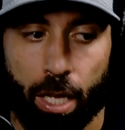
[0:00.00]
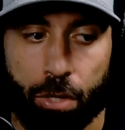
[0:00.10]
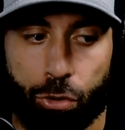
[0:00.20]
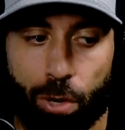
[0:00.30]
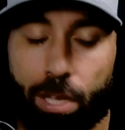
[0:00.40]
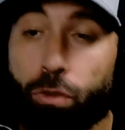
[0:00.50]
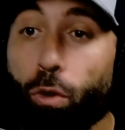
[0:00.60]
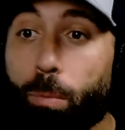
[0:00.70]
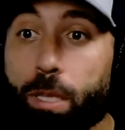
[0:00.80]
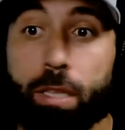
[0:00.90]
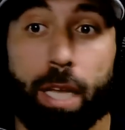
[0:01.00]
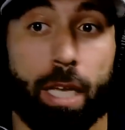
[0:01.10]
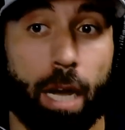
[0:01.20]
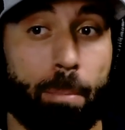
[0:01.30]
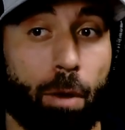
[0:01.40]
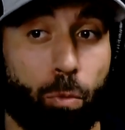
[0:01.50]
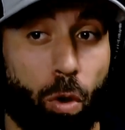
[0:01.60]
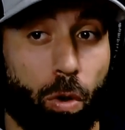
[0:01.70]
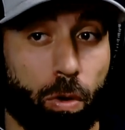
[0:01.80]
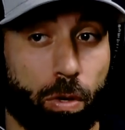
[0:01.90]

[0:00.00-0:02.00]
There is no mistake. I'm not wrong.